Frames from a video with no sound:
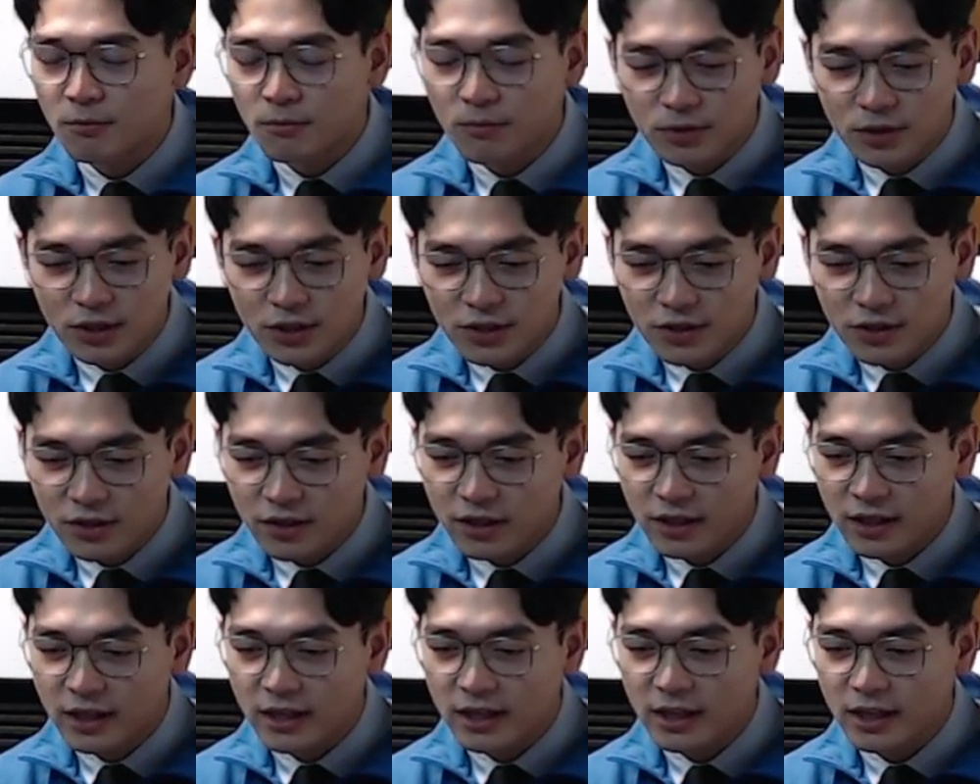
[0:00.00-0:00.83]

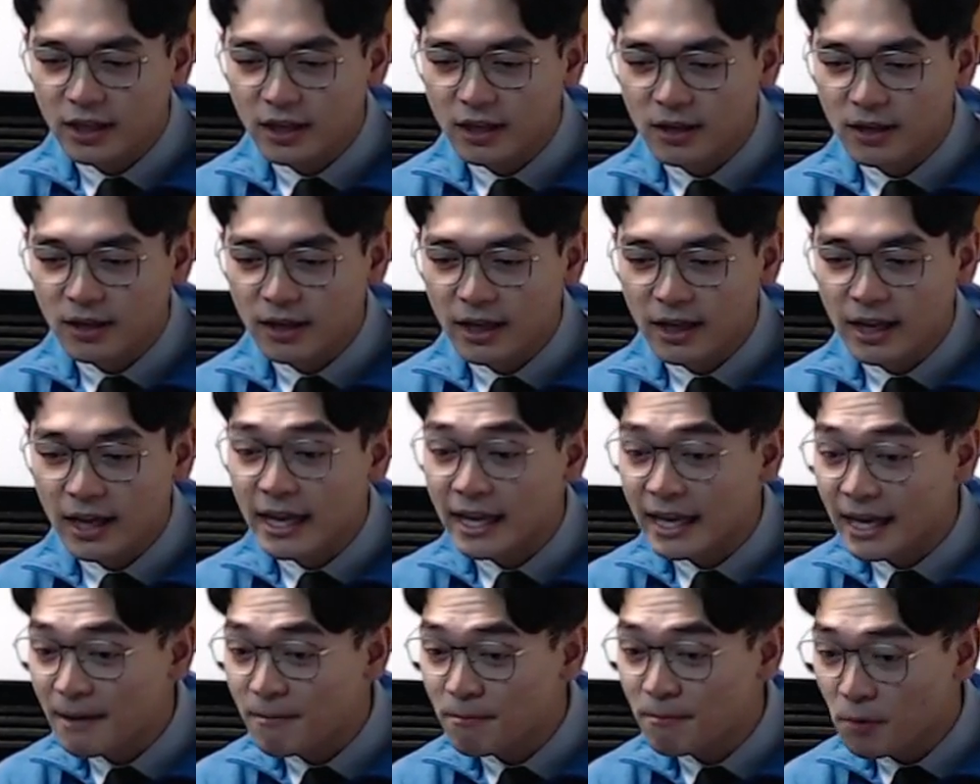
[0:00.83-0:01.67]
Teacher
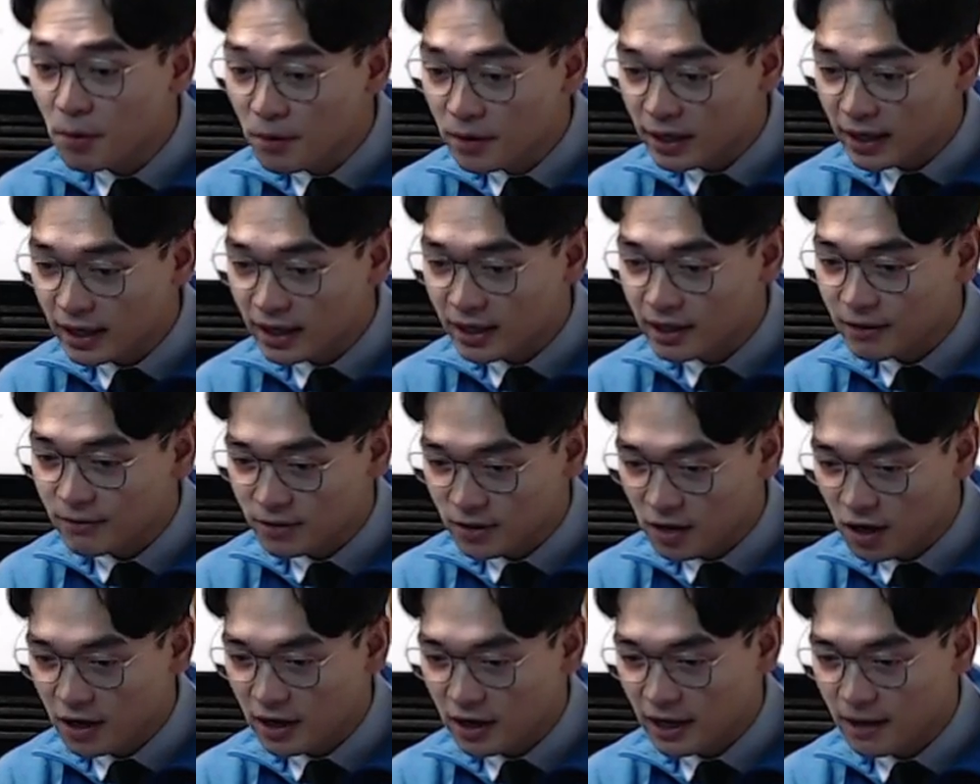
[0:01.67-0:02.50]
in Cambodia, we're
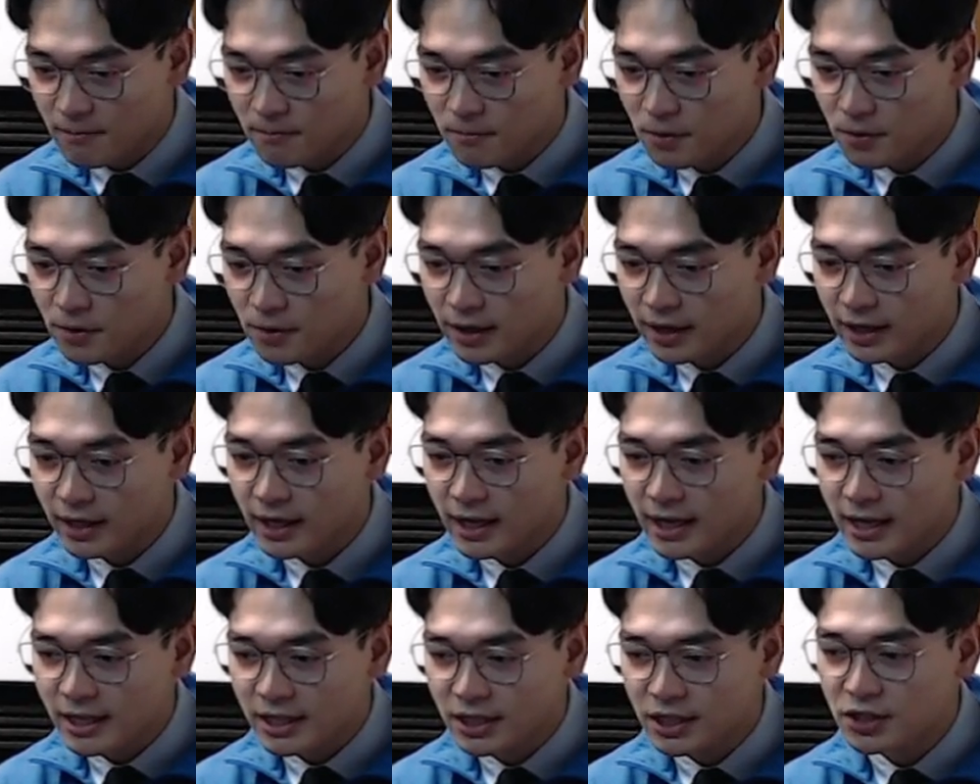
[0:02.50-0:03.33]
talking Cambodia,
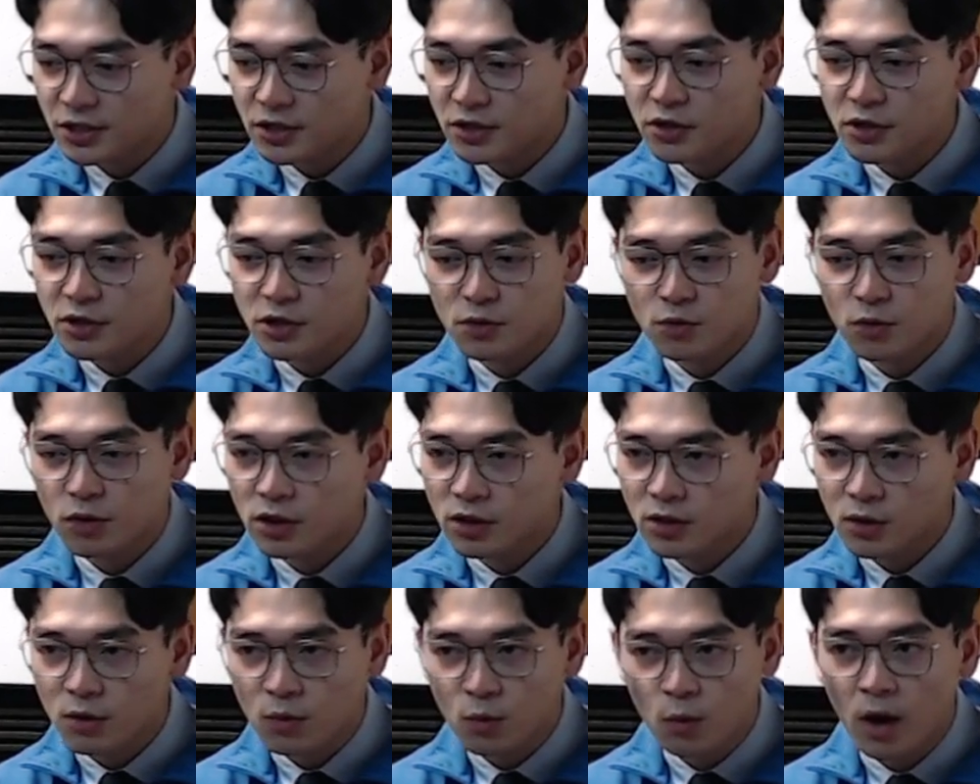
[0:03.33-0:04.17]
teacher is one
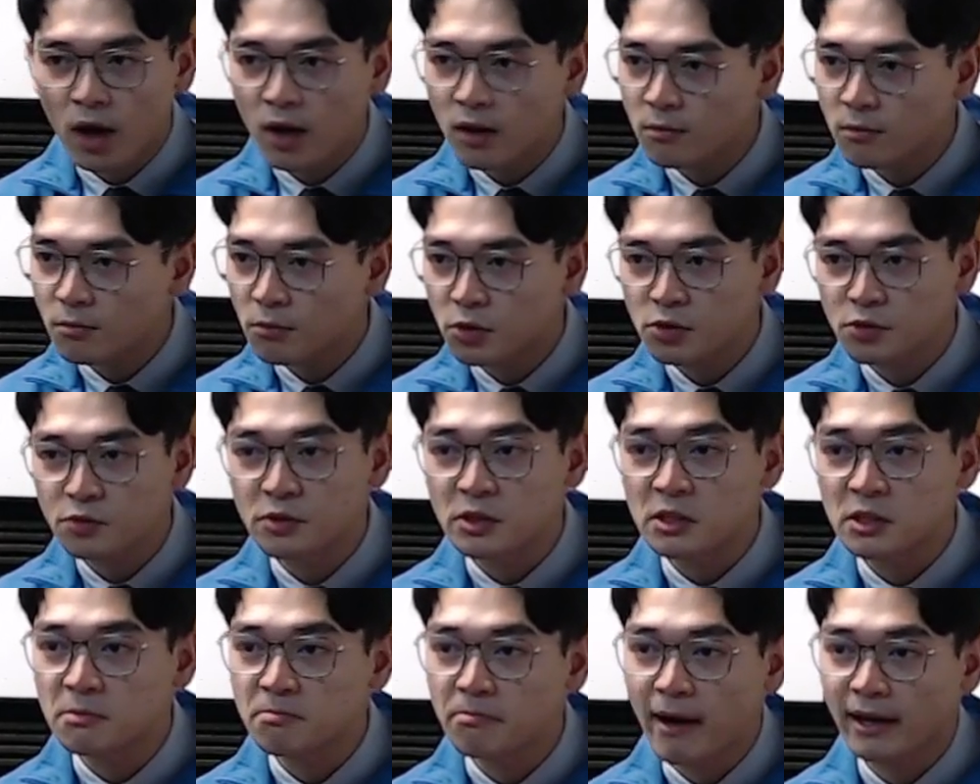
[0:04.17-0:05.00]
of the most
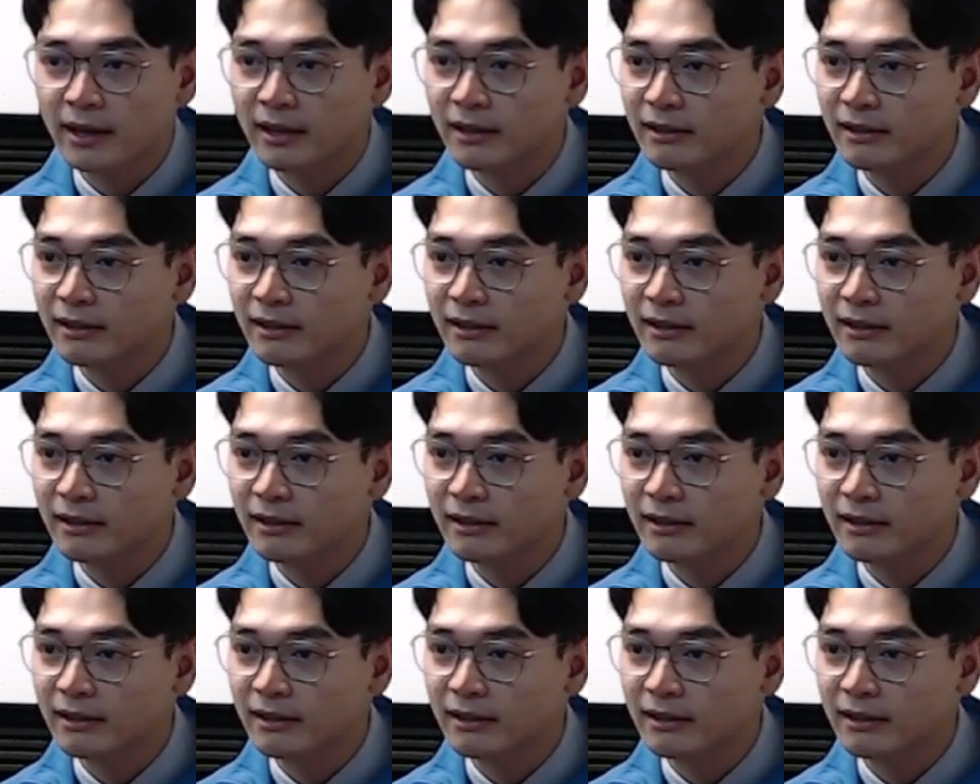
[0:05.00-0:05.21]
respected